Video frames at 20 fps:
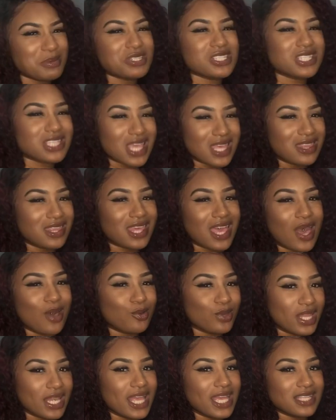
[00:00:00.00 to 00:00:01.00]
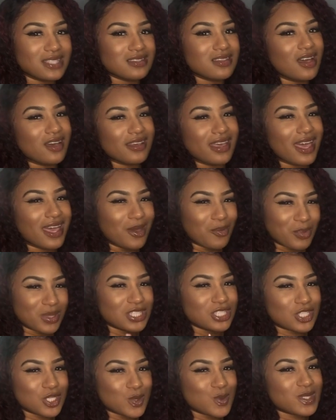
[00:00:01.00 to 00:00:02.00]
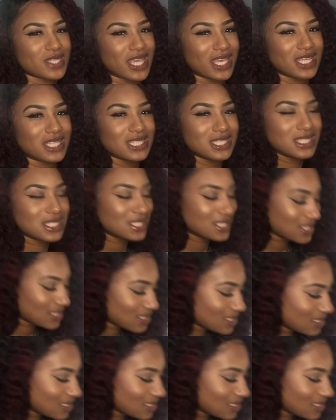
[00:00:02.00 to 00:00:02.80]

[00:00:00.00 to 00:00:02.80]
Just get the calculator, okay? 2 seconds.